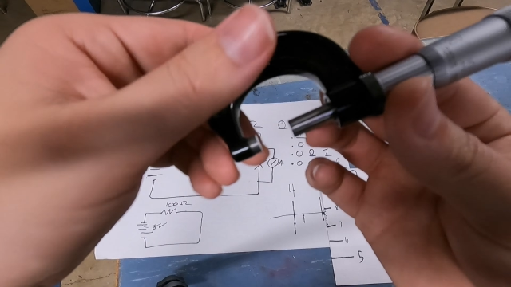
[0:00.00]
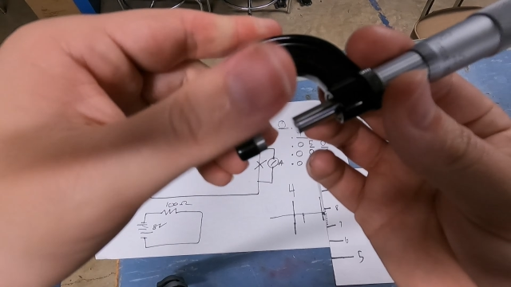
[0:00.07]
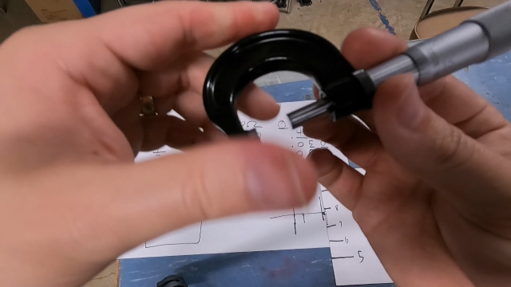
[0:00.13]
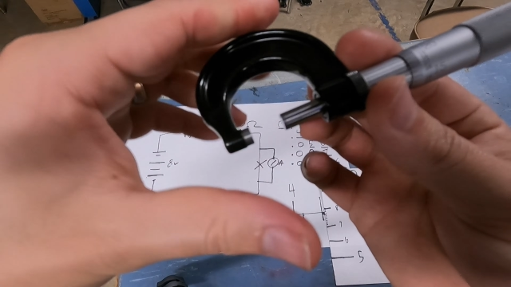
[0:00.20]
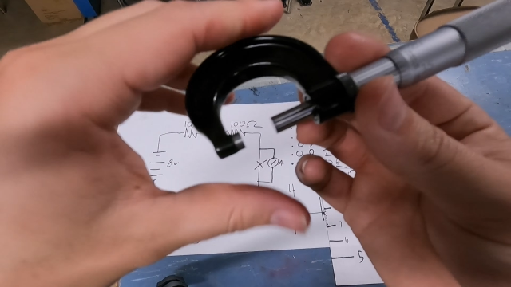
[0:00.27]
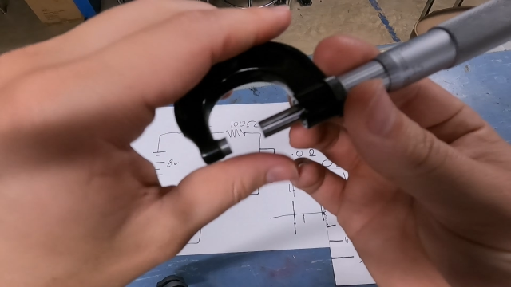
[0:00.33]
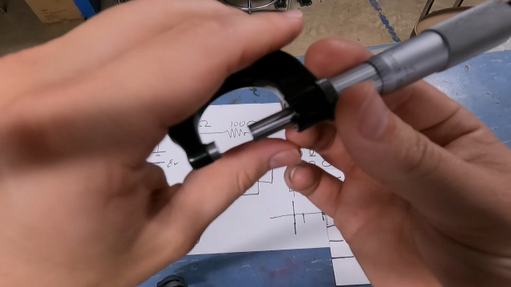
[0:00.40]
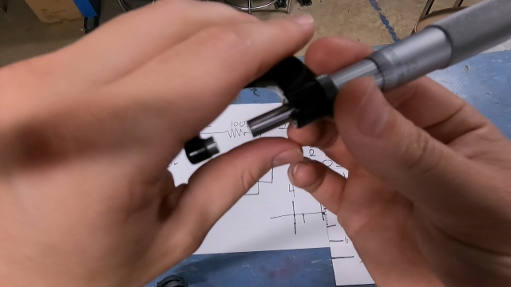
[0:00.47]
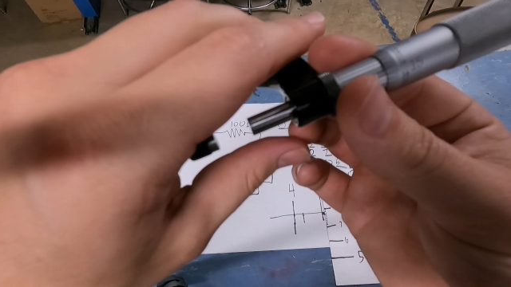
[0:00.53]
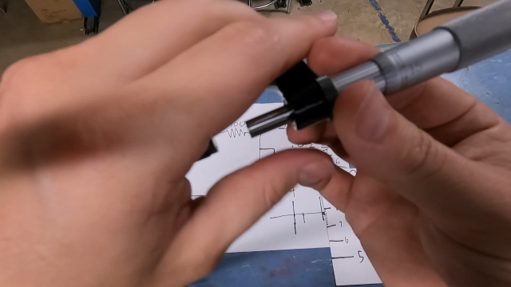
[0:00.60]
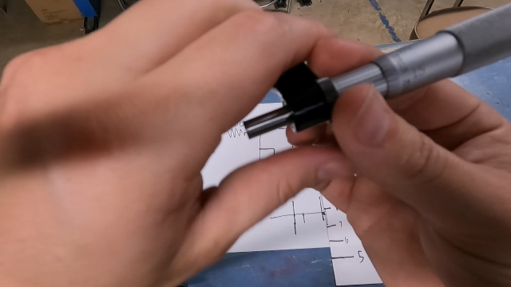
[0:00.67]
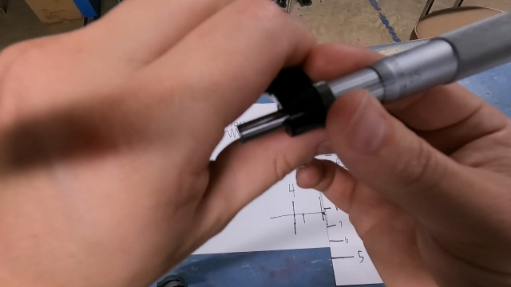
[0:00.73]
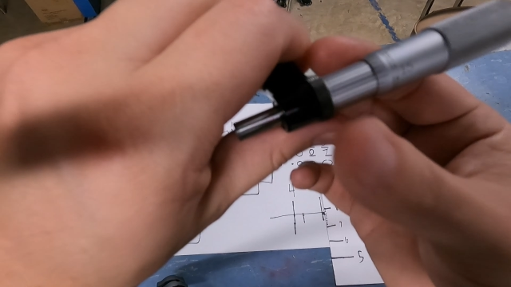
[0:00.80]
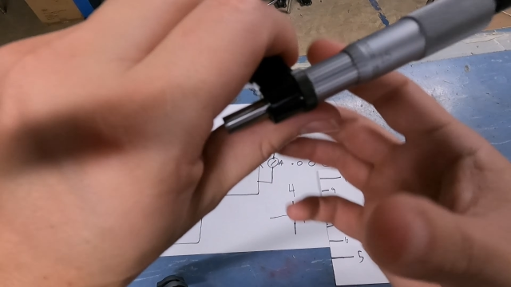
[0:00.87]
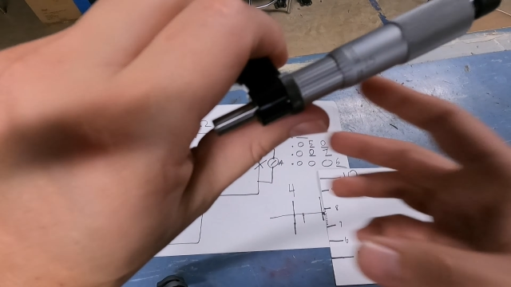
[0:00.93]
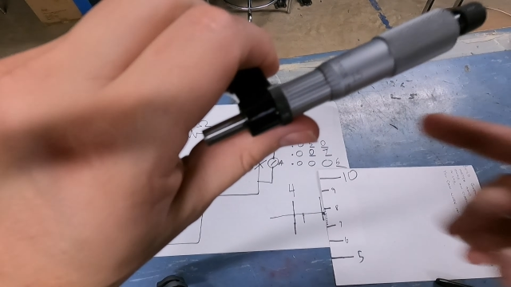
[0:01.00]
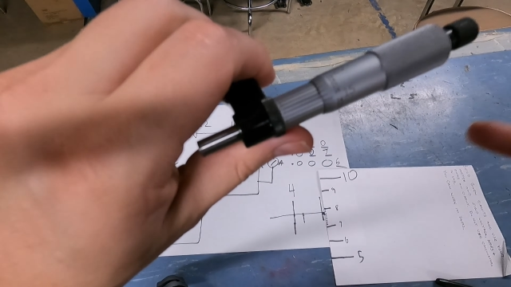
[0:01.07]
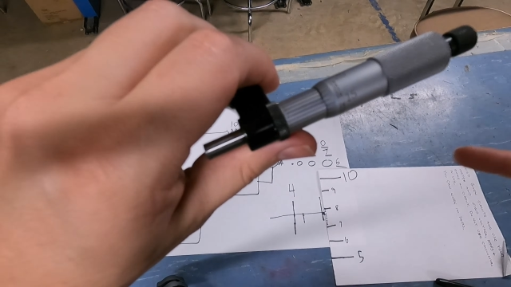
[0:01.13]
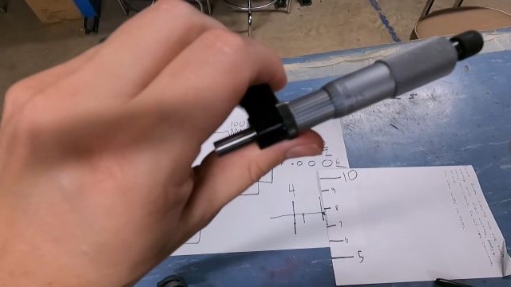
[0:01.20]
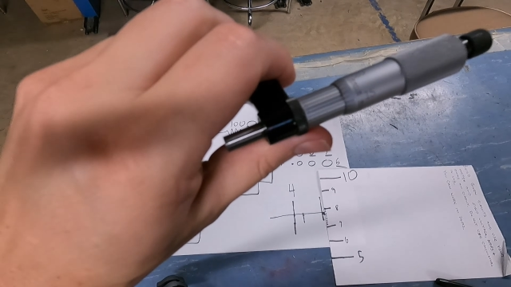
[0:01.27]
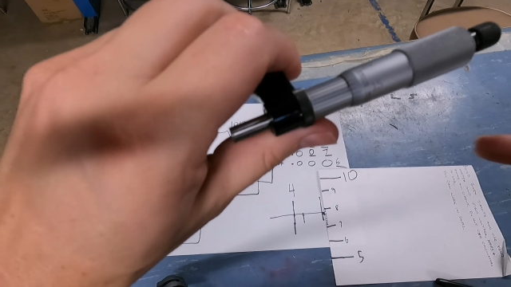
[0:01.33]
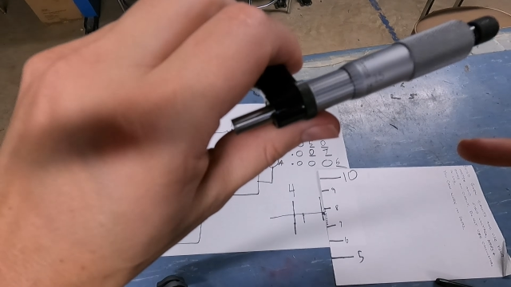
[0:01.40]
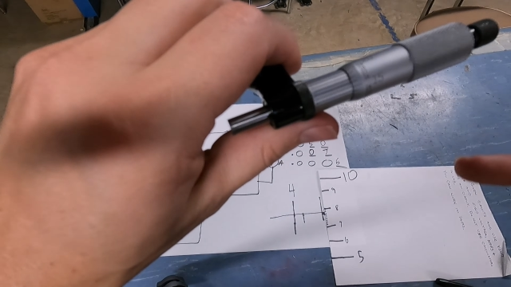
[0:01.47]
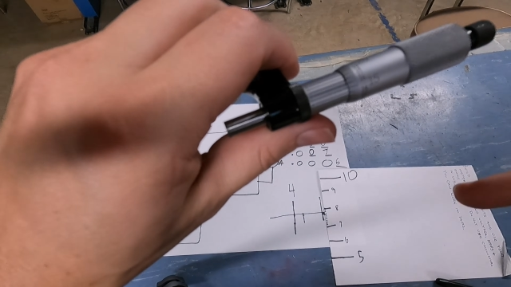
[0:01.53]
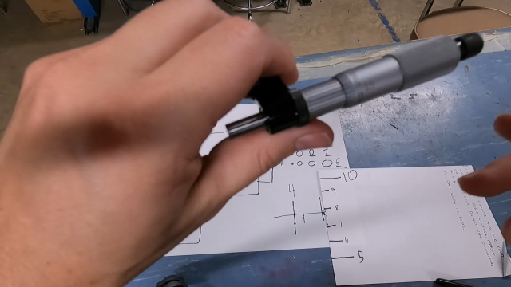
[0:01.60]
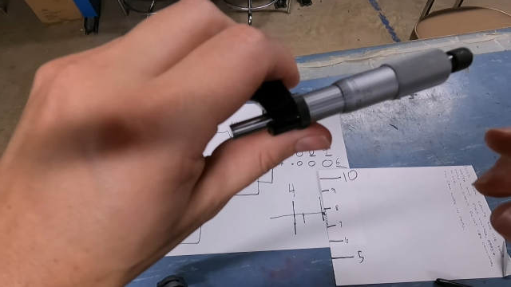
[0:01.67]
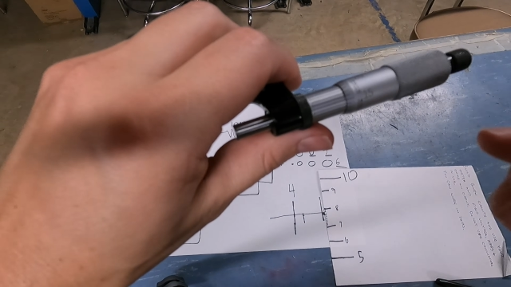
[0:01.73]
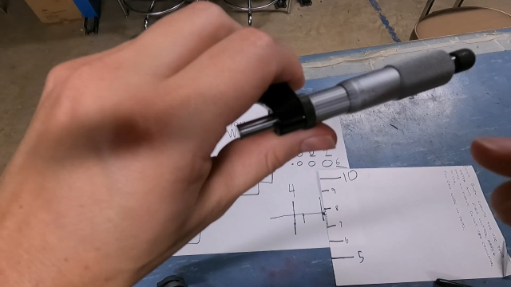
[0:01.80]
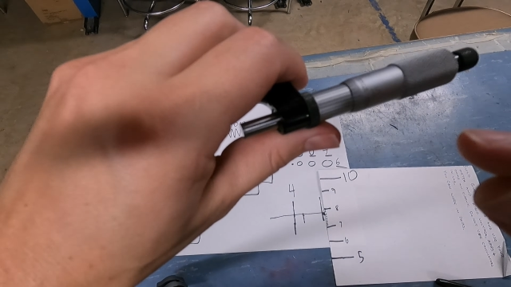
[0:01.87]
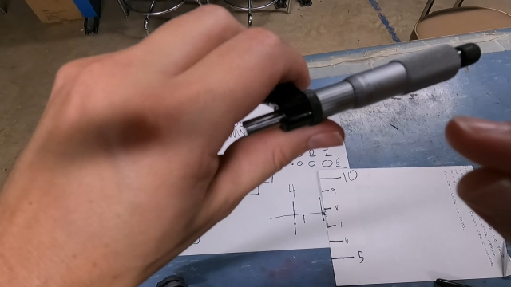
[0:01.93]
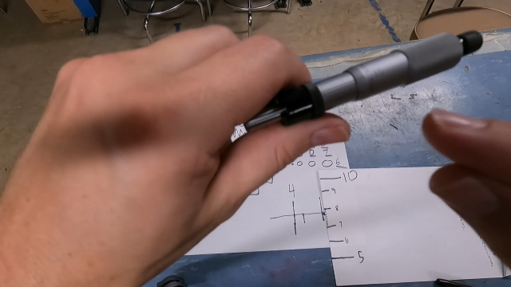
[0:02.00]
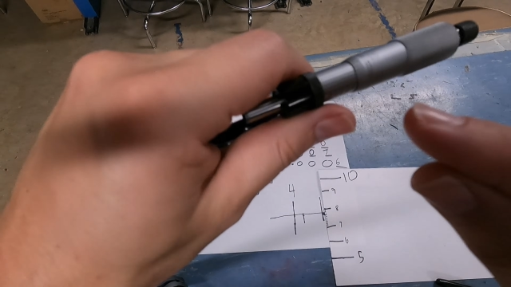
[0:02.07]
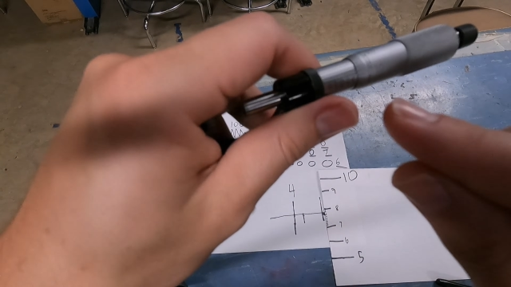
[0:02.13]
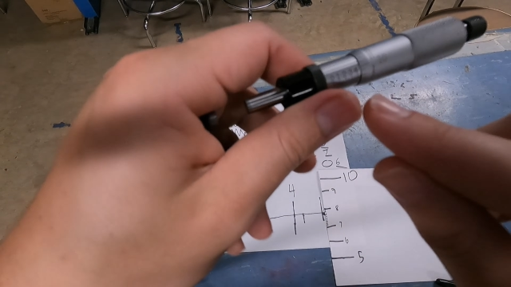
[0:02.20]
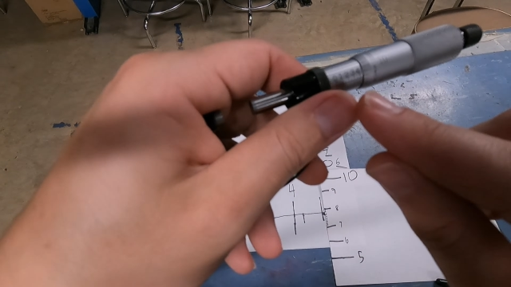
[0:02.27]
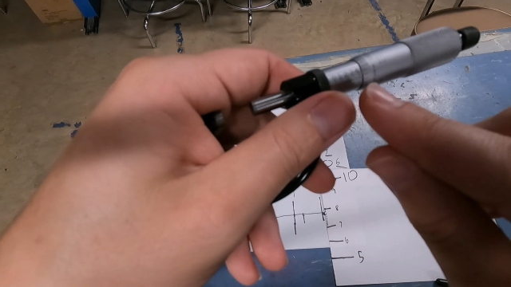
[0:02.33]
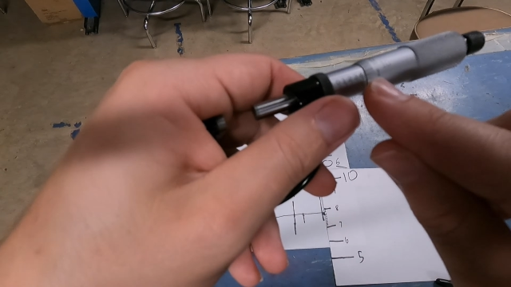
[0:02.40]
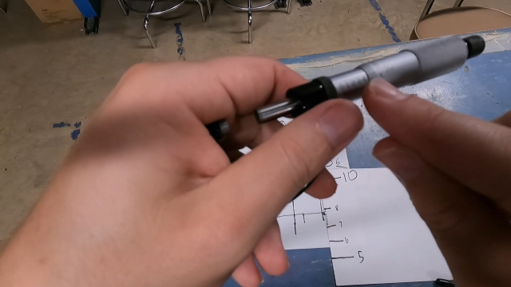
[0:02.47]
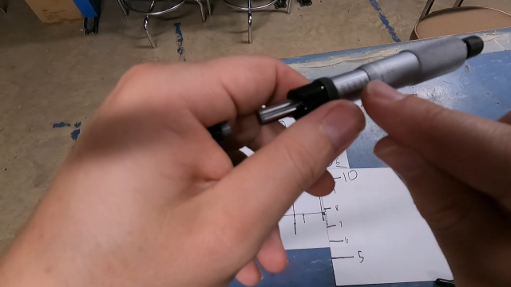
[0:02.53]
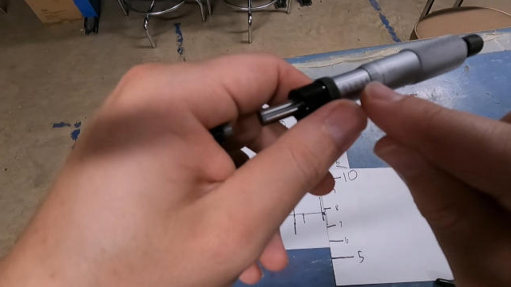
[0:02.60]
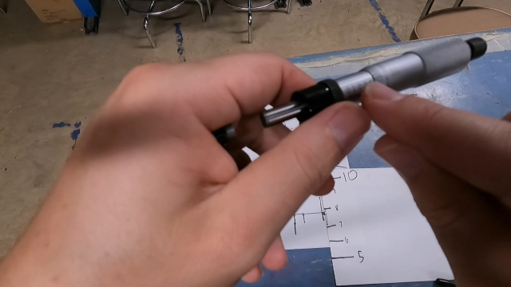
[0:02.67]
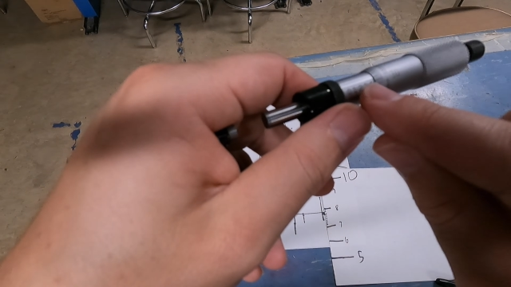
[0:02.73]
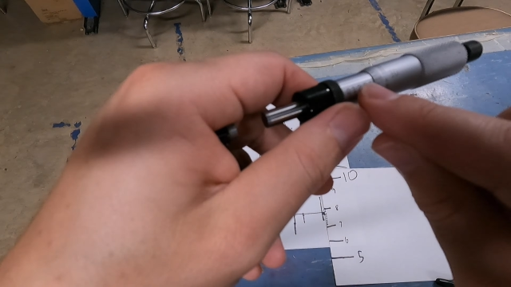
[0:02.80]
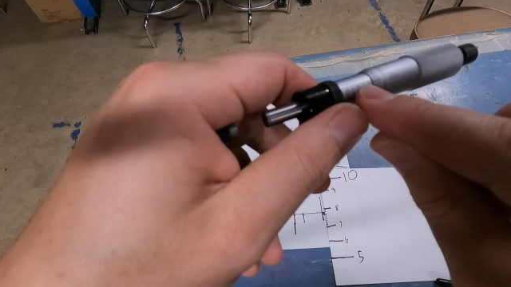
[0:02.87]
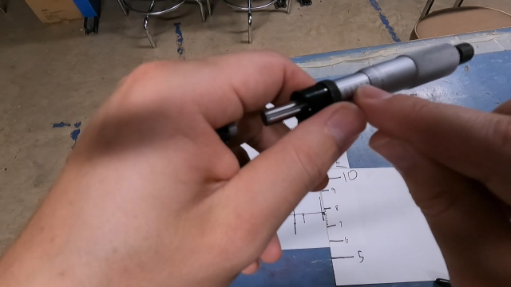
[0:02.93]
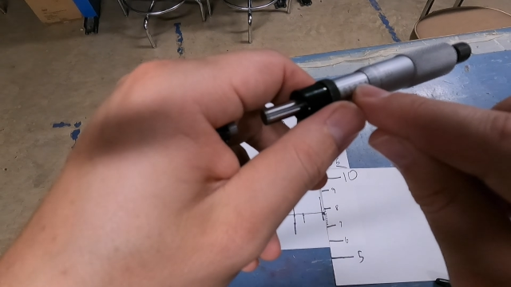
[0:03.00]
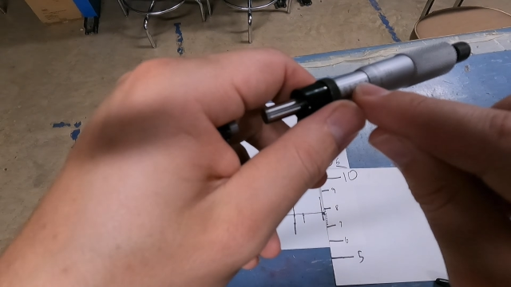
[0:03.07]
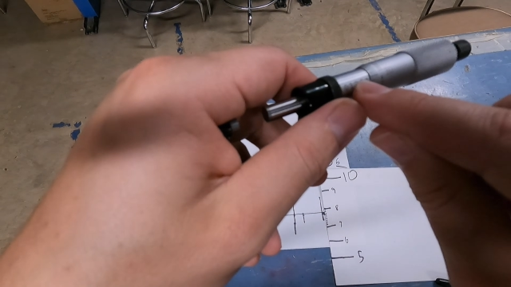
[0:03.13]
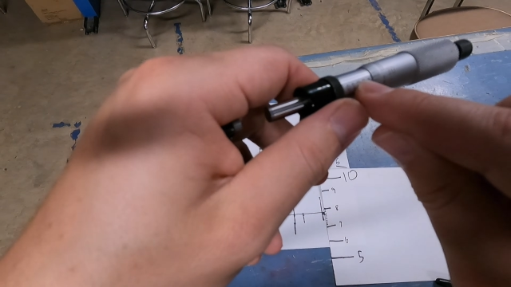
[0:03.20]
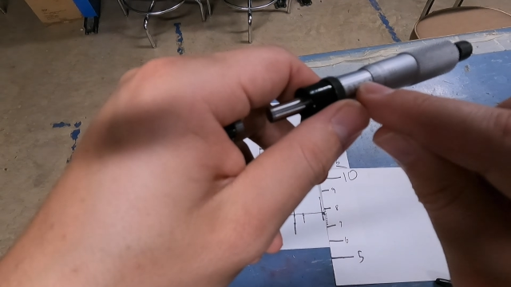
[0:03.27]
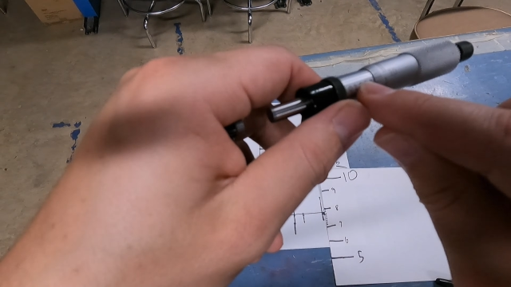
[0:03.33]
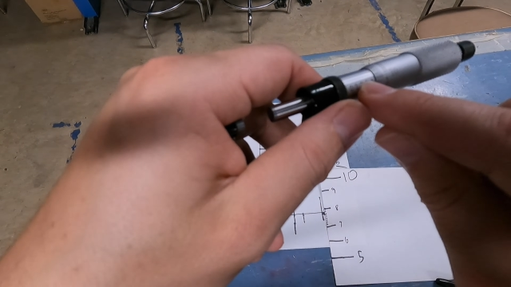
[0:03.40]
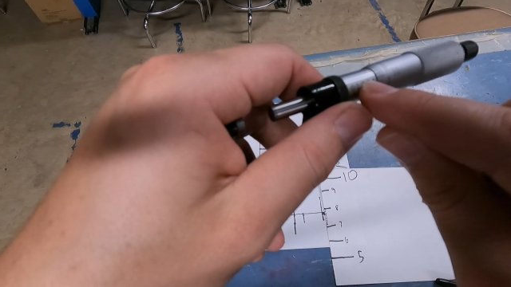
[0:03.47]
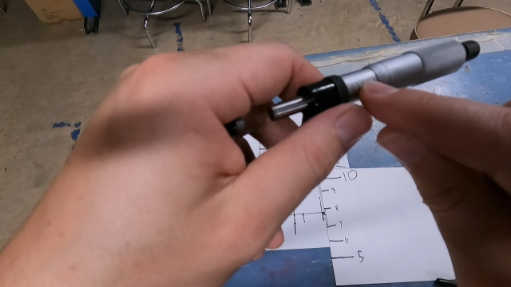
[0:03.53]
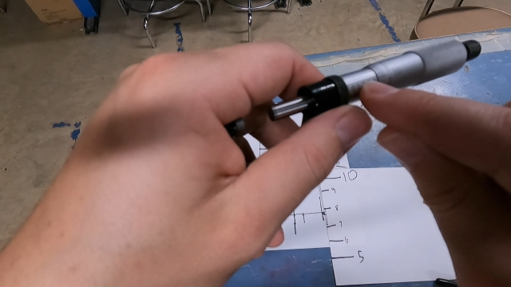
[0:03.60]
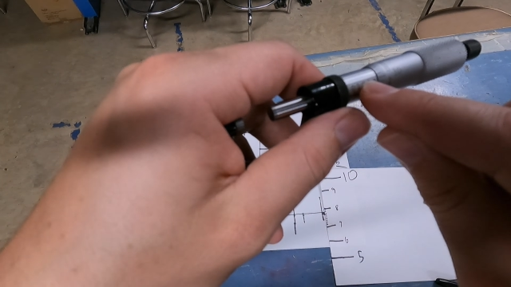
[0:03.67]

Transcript: (no speaker visible)